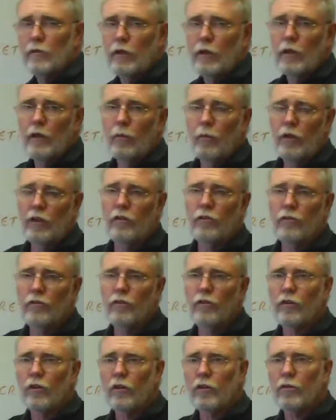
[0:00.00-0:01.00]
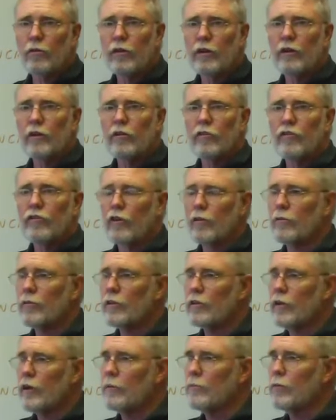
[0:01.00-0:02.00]
uh, when you're using concrete is
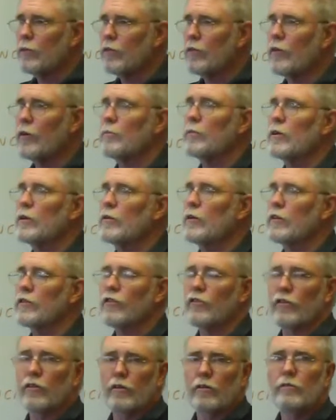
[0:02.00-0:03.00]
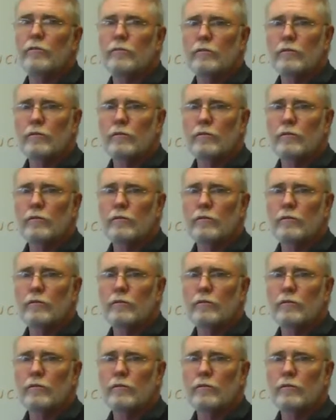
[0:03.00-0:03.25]
generally done with something like steel.